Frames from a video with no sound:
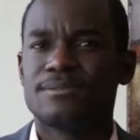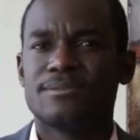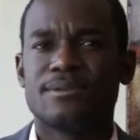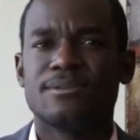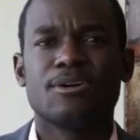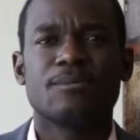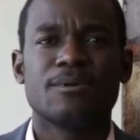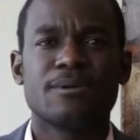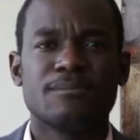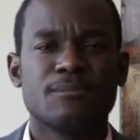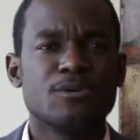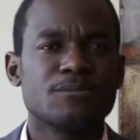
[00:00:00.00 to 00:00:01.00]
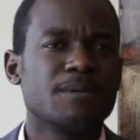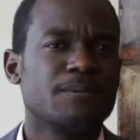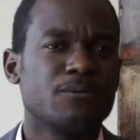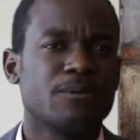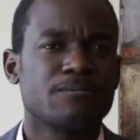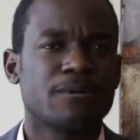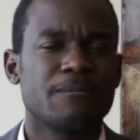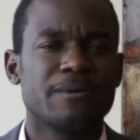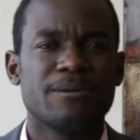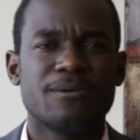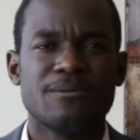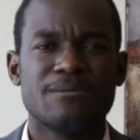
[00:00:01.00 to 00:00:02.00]
most people will
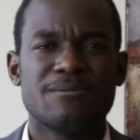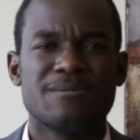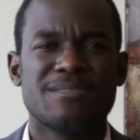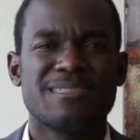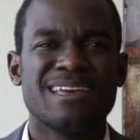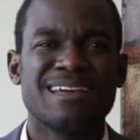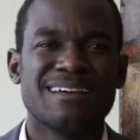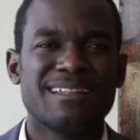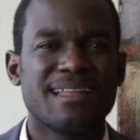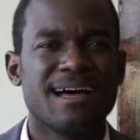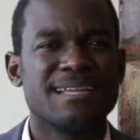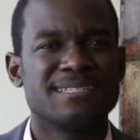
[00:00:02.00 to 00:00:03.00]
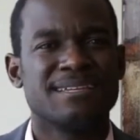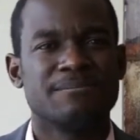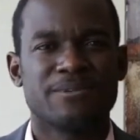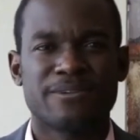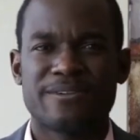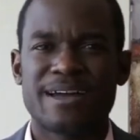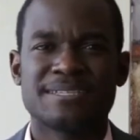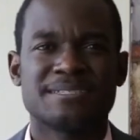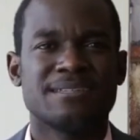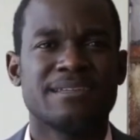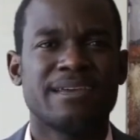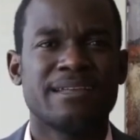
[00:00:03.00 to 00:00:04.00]
probably think a lot and
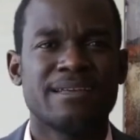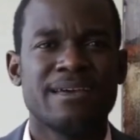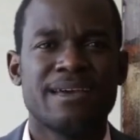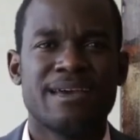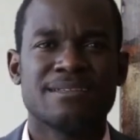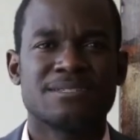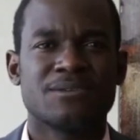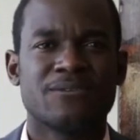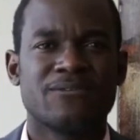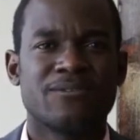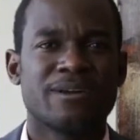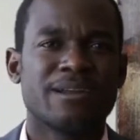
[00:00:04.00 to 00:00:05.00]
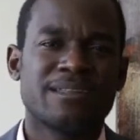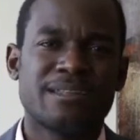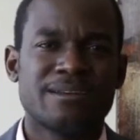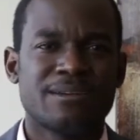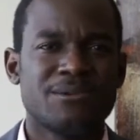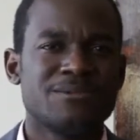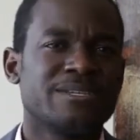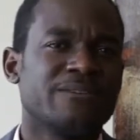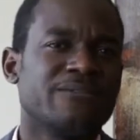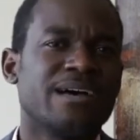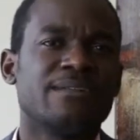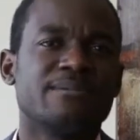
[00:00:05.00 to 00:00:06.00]
procrastinate and so forth. And then you're
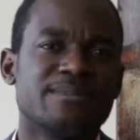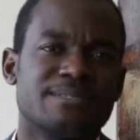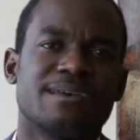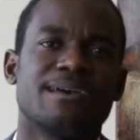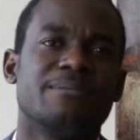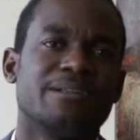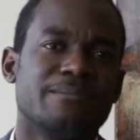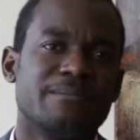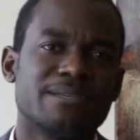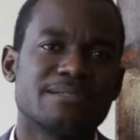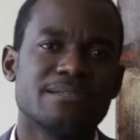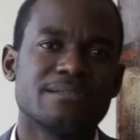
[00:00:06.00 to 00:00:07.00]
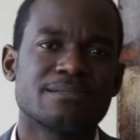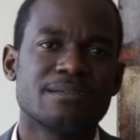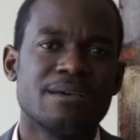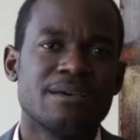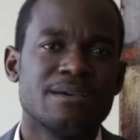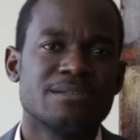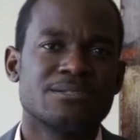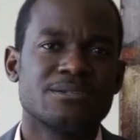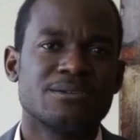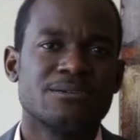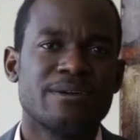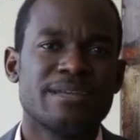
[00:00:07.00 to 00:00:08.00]
losing valuable time in your business.
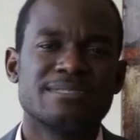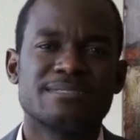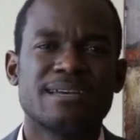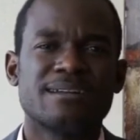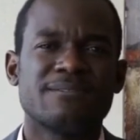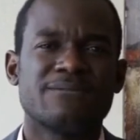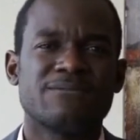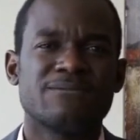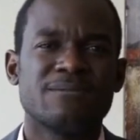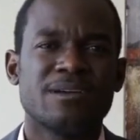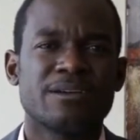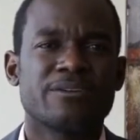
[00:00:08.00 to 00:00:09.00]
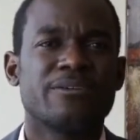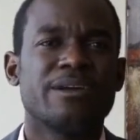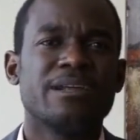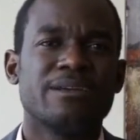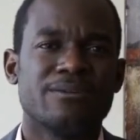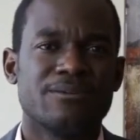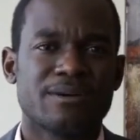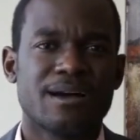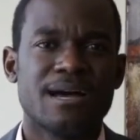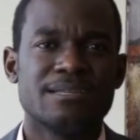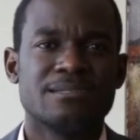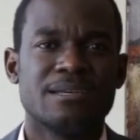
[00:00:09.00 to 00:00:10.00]
So instead of creating your own
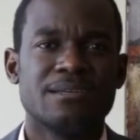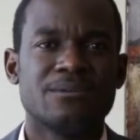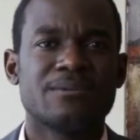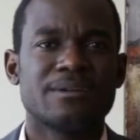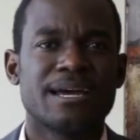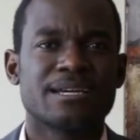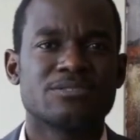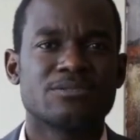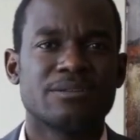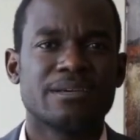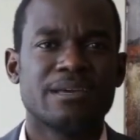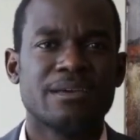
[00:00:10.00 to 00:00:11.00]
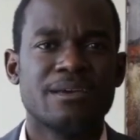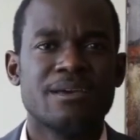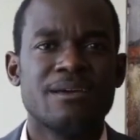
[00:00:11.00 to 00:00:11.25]
content, you can actually